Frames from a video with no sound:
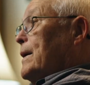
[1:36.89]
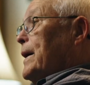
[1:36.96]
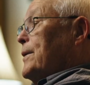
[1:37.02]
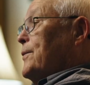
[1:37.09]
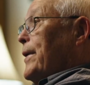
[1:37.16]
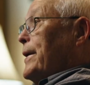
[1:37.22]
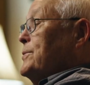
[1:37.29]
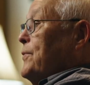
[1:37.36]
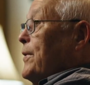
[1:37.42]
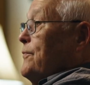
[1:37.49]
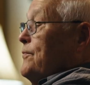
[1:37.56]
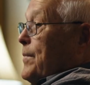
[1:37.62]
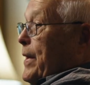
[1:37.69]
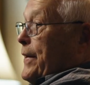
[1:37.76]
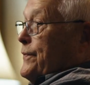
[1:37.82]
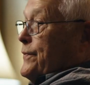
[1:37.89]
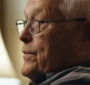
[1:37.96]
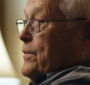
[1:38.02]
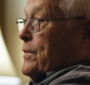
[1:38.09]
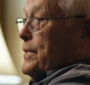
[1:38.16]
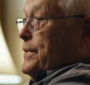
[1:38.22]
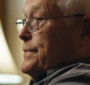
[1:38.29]
I graduated from high
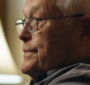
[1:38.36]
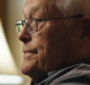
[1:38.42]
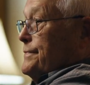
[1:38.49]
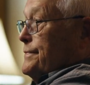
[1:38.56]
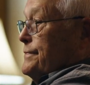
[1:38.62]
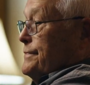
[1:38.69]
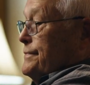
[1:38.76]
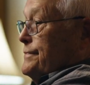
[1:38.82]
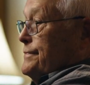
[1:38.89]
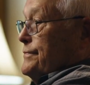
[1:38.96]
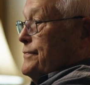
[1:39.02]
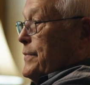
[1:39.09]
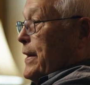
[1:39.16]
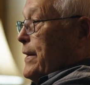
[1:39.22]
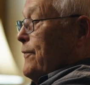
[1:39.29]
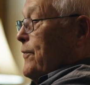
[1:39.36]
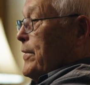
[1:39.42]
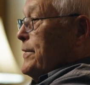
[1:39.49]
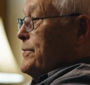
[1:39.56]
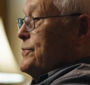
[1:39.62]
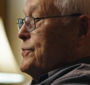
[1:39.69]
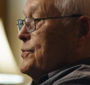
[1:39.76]
school in whatever
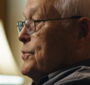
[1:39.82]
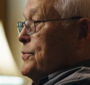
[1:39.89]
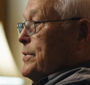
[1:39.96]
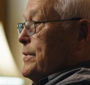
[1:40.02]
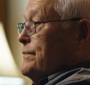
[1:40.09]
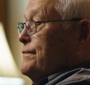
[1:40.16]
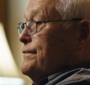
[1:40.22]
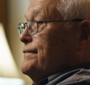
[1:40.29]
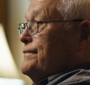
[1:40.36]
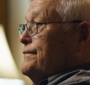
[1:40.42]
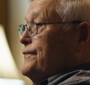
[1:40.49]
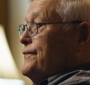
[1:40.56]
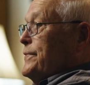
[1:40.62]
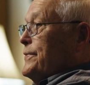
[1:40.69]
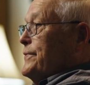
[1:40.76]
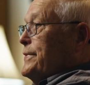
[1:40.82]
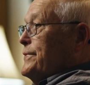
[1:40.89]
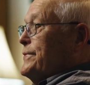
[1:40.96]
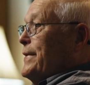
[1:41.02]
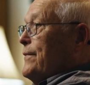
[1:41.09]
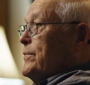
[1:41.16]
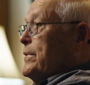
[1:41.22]
it is, June of
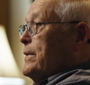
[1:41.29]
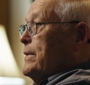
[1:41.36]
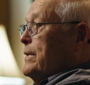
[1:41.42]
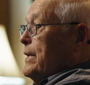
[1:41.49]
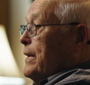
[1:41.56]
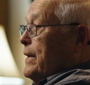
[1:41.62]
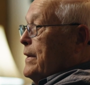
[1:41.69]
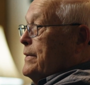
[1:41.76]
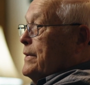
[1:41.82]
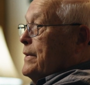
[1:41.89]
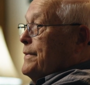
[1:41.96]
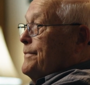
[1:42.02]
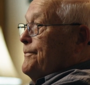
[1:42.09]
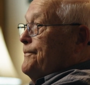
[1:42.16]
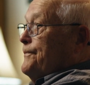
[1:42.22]
57, and uh,